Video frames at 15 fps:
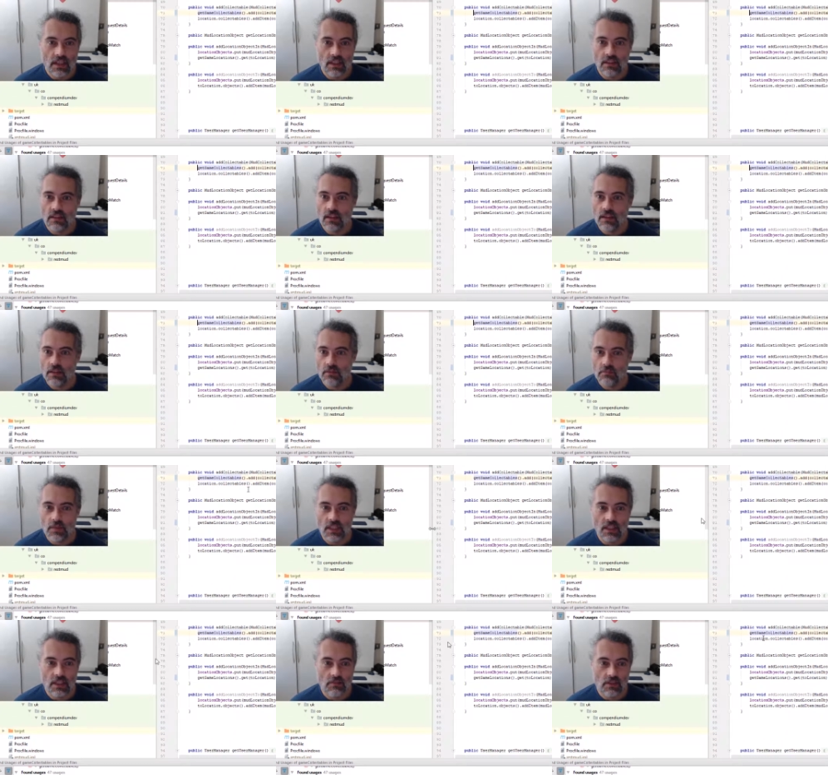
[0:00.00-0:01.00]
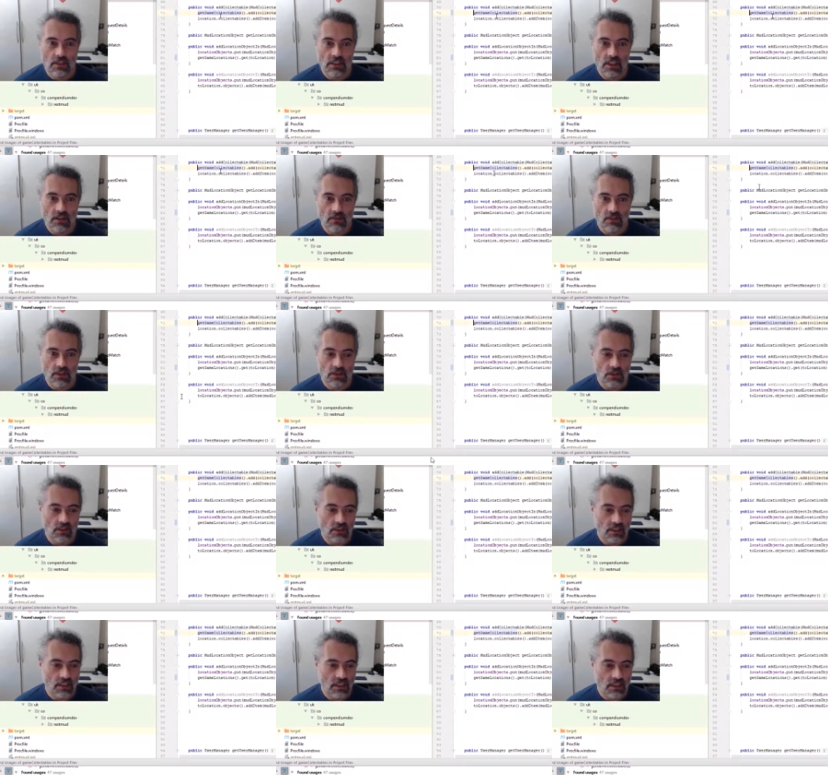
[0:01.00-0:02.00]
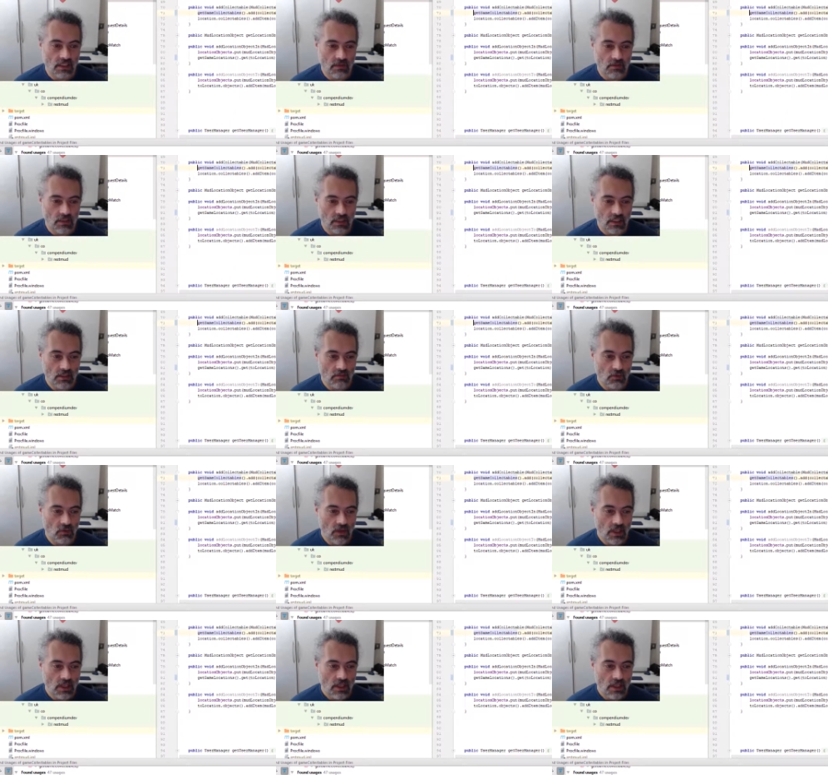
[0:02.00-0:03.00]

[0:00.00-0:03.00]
in the mud game itself, it's using the get game collectible.